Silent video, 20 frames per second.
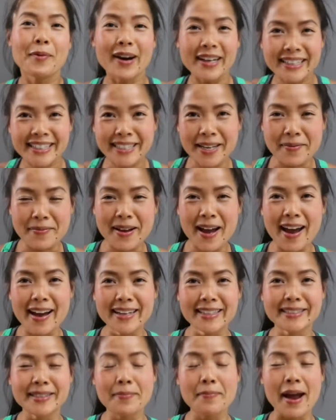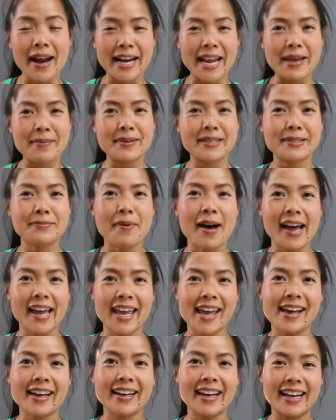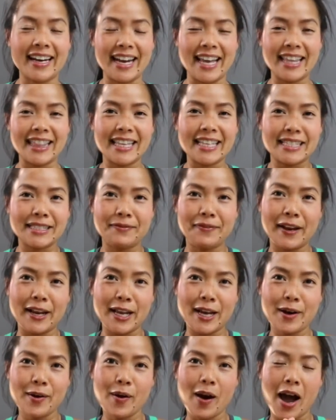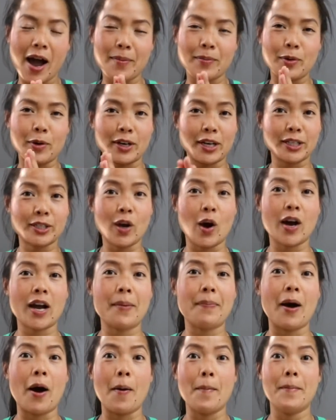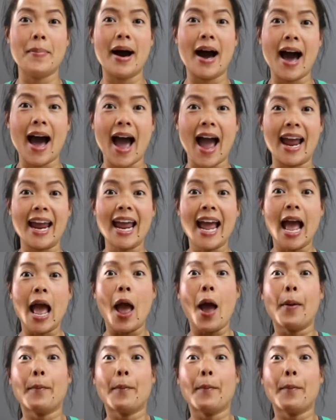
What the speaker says: What's up guys, my name is Maya and in this video I'm going to talk about my